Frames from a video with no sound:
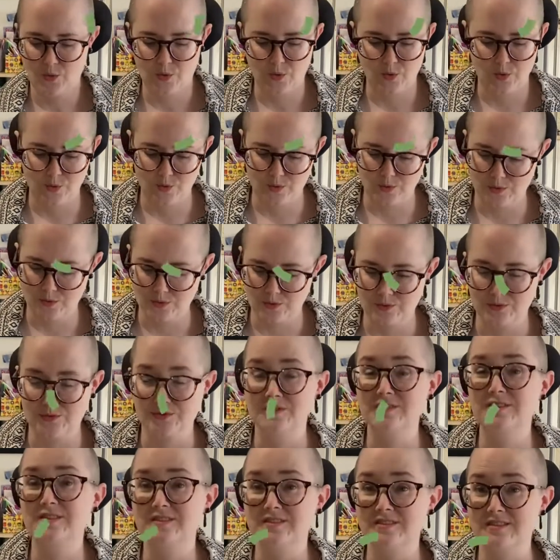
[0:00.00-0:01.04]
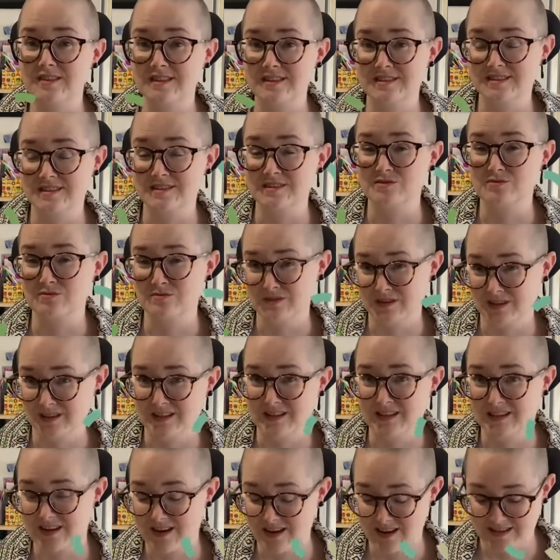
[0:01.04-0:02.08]
Oh, this is really
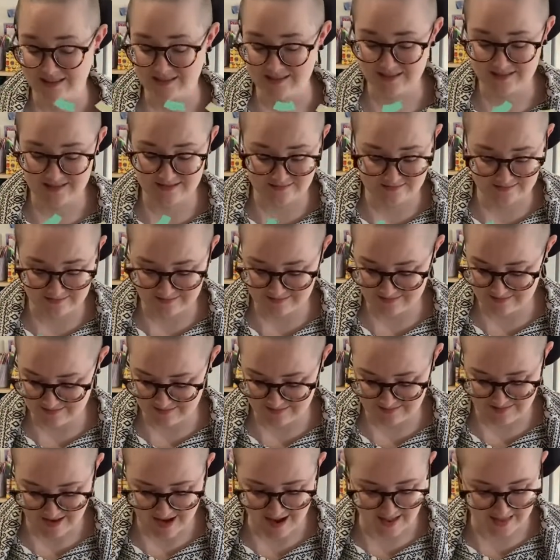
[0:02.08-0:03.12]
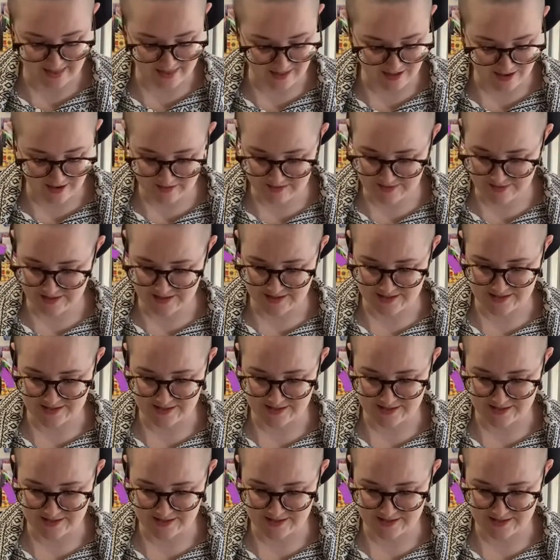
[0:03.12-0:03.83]
nice. I love these